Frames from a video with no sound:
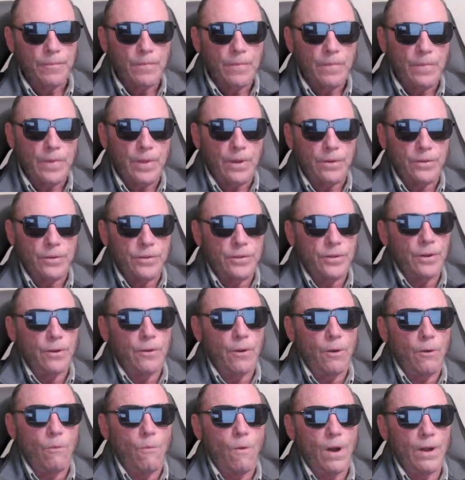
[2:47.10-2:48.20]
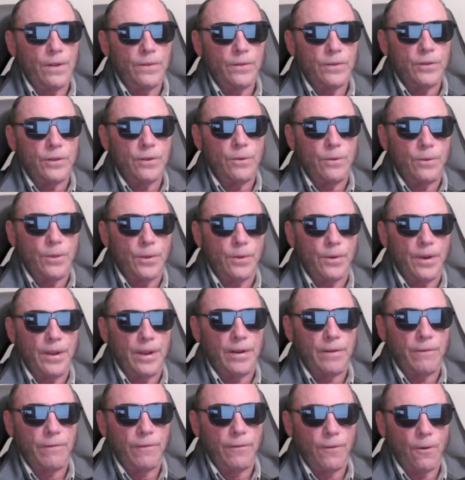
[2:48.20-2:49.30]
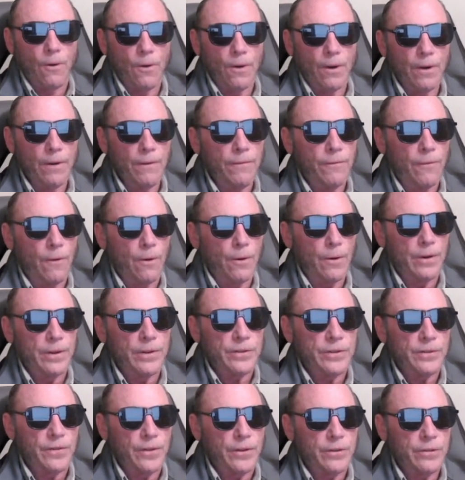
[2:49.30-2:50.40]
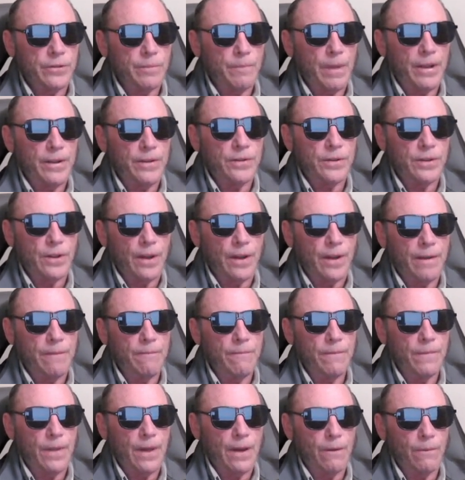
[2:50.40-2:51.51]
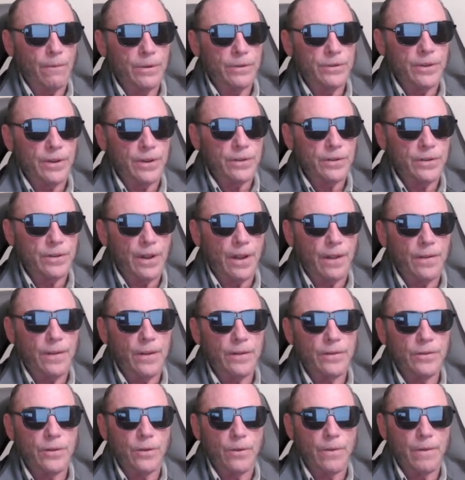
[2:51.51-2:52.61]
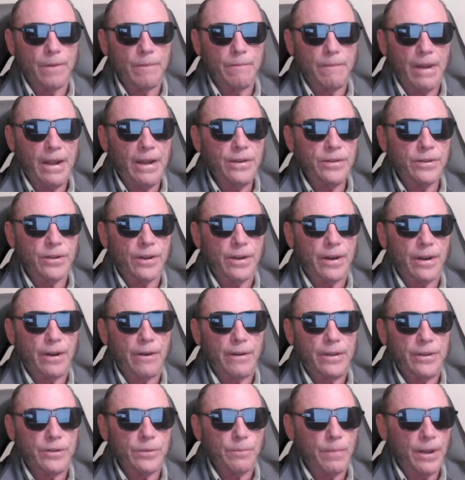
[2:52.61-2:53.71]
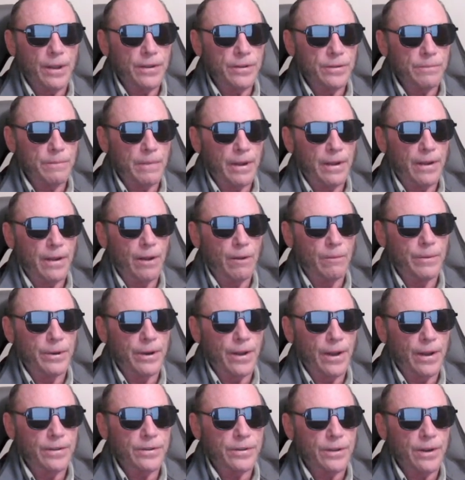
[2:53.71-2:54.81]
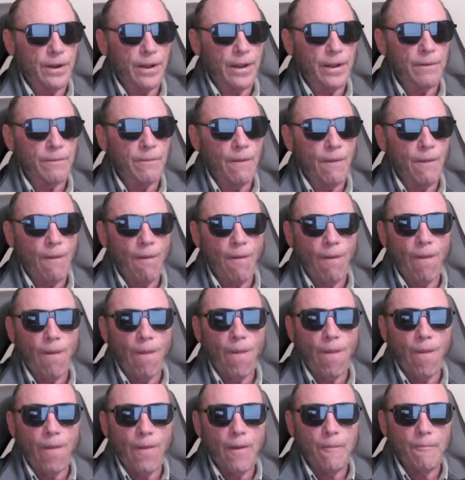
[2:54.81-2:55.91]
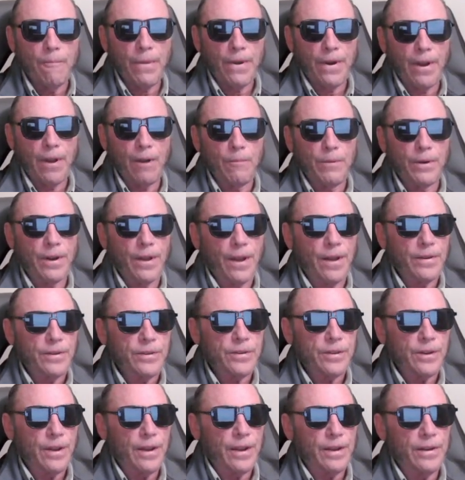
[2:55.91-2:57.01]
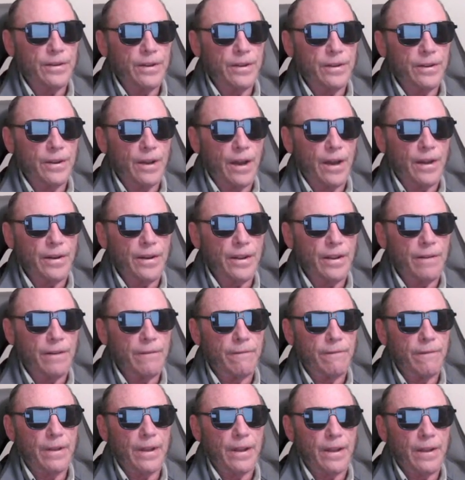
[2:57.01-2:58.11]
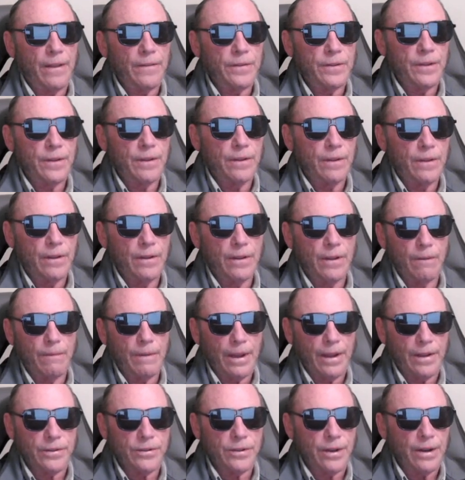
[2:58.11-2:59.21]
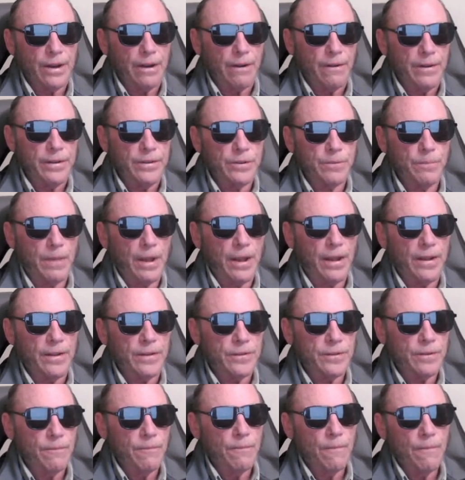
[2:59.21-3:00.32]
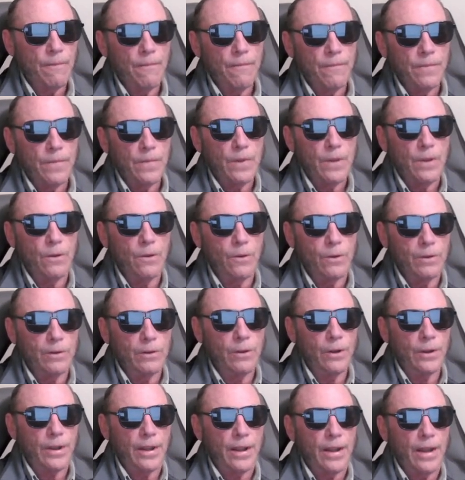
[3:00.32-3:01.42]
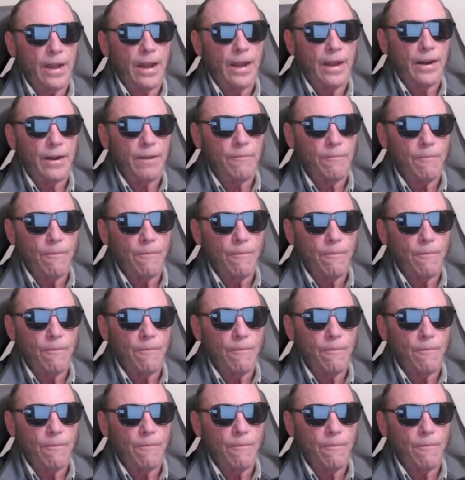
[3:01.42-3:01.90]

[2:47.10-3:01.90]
There's 0, 1, 2, 3, and 4. 4 is for space-time. That was extended to imaginary space by Albert Einstein. But Albert Einstein did not invent imaginary space. You're looking at it.